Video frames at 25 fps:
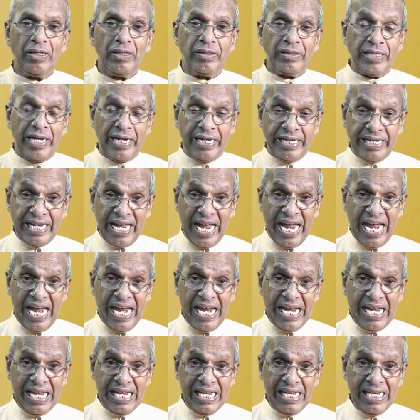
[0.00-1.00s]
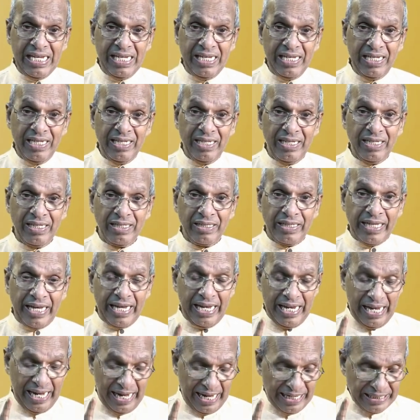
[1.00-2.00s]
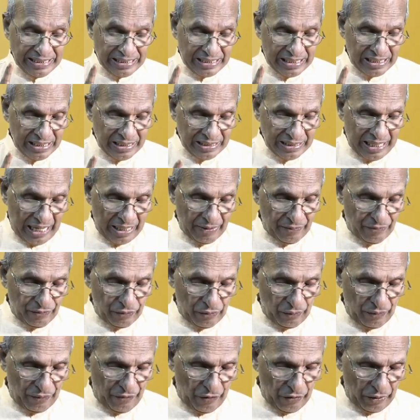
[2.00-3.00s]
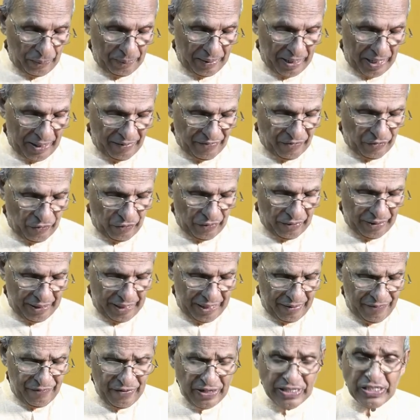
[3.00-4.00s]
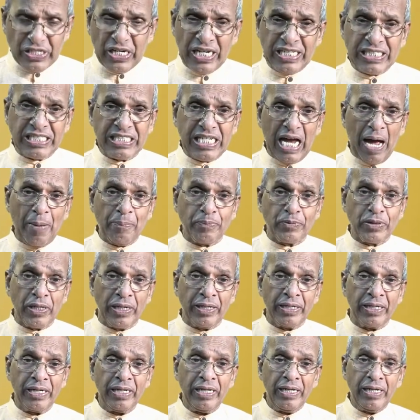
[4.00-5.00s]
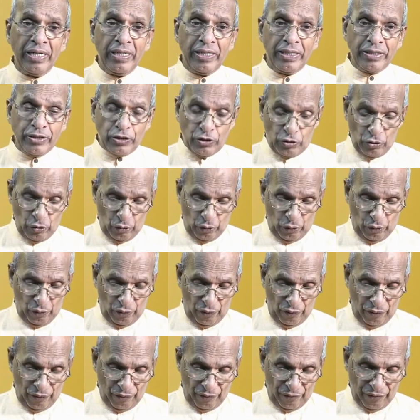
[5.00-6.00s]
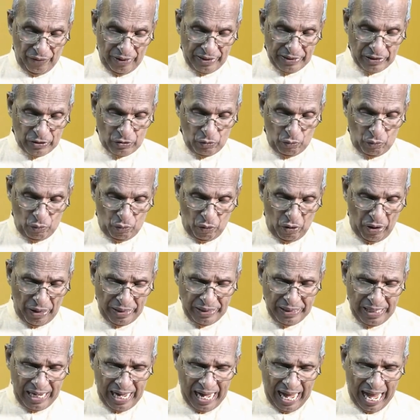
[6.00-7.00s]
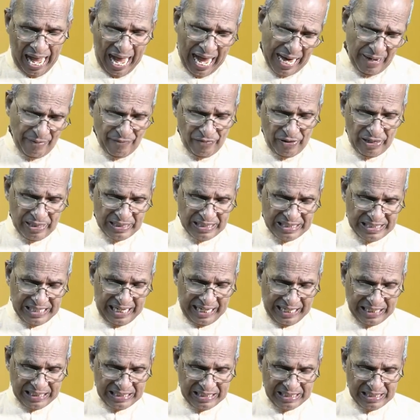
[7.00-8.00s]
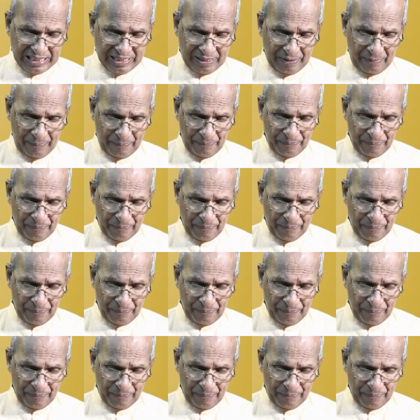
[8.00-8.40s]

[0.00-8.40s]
The day they ate that forbidden food. Ephesians chapter two, verse one and verse six